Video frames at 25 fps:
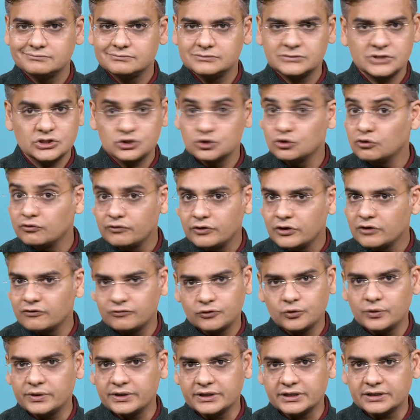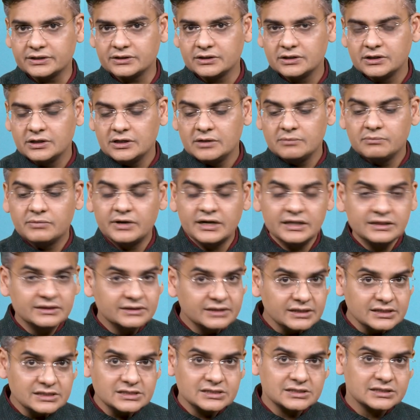There's no way of knowing it. But in
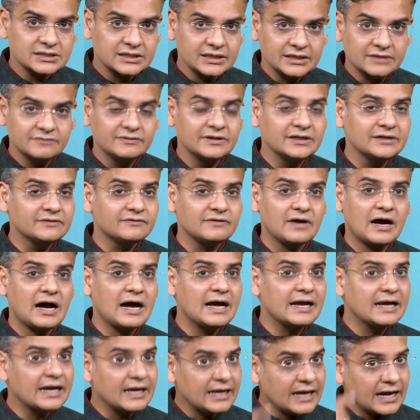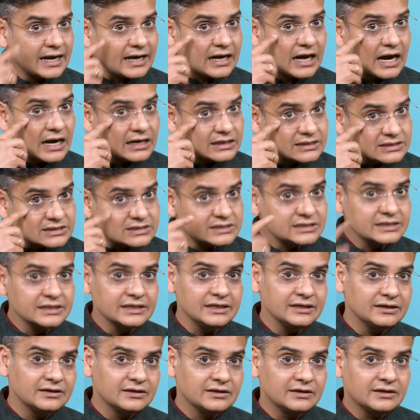this, even if I can't
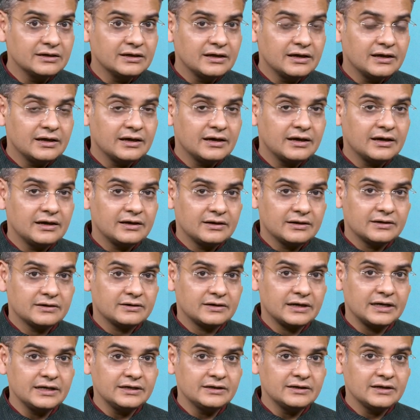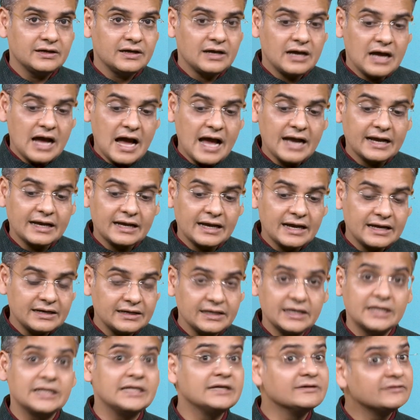see, right, I can,
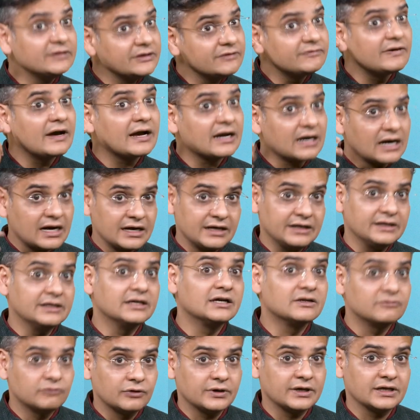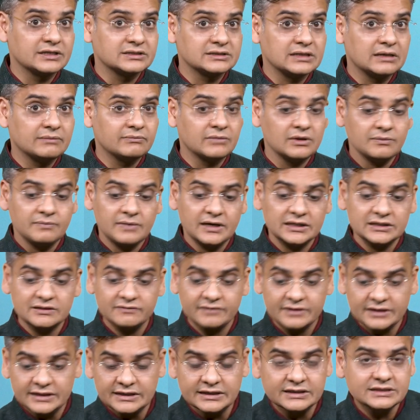and even if I can't hear, for example, by the
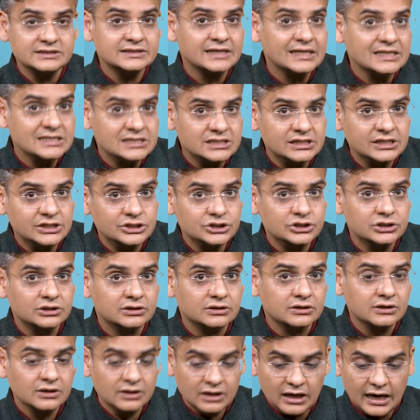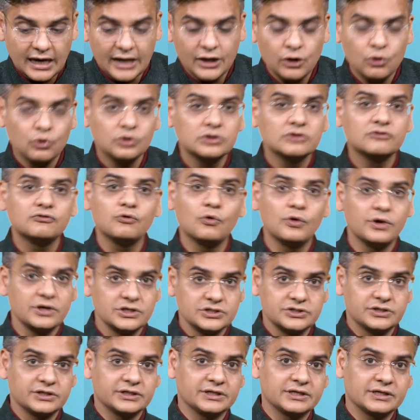very sensation, I know the phone
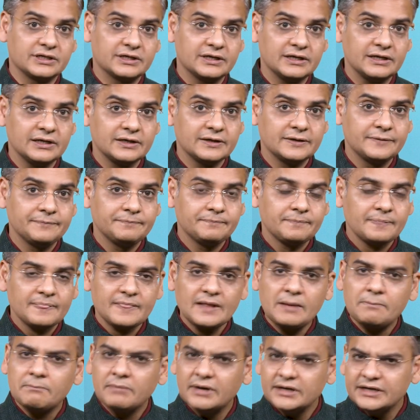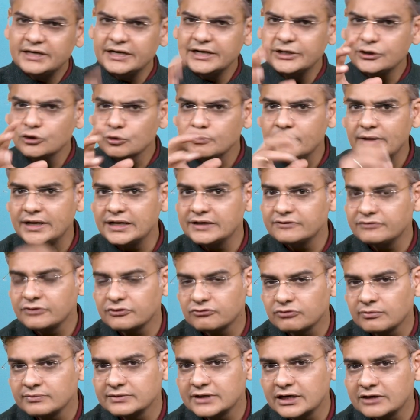is ringing, correct? But did you benefit
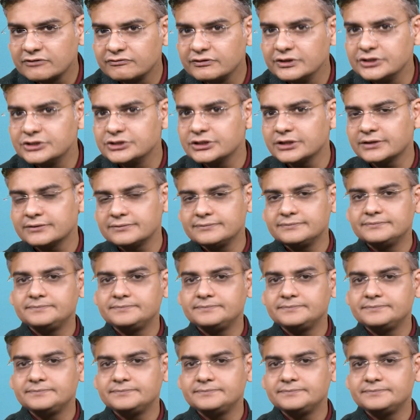from that feature?